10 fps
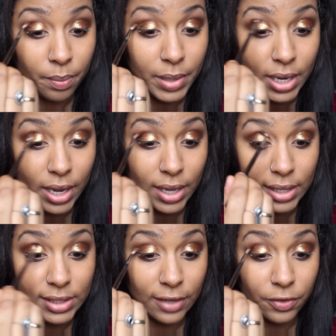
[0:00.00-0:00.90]

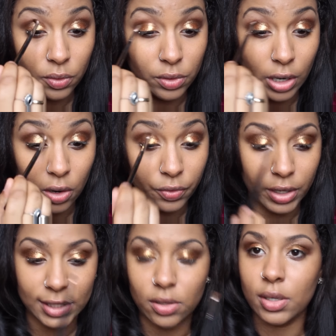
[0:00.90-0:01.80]
because if you don't,
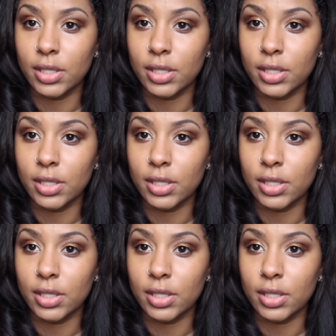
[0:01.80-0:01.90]
then it's going